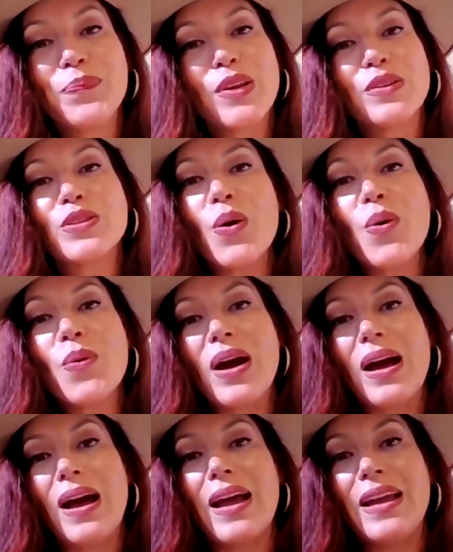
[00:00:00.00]
So
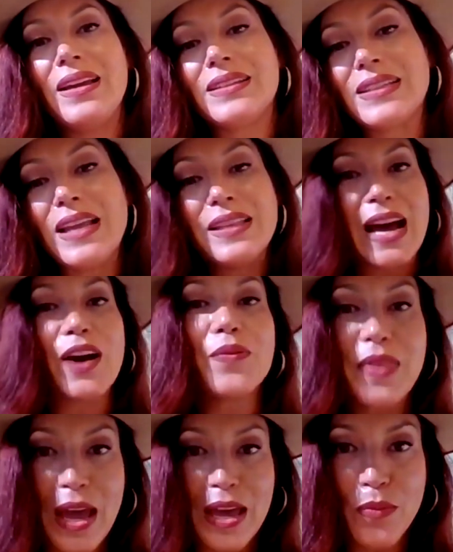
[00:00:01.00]
I send
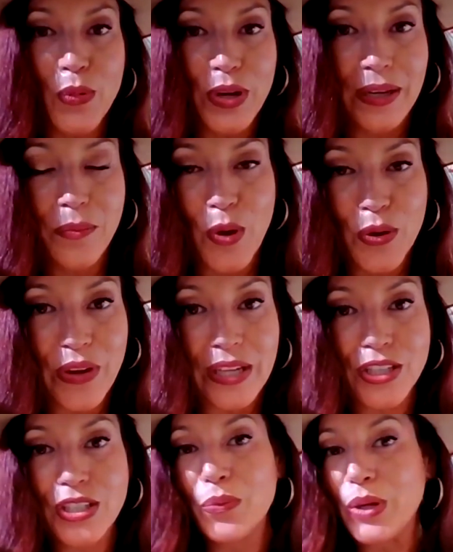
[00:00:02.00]
out that morning
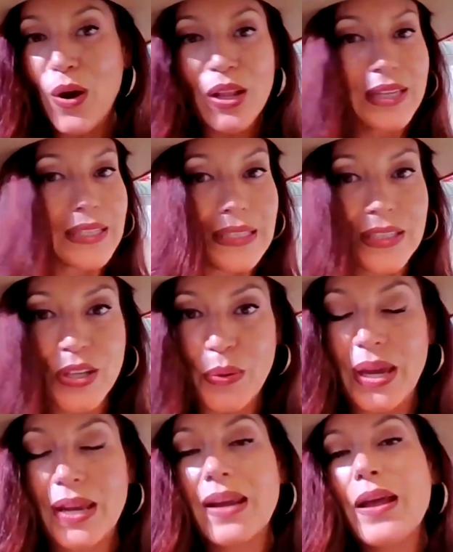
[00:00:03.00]
motivation. We all listen to
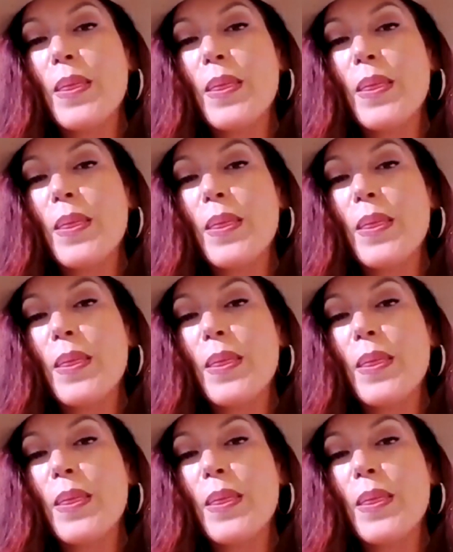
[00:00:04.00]
it.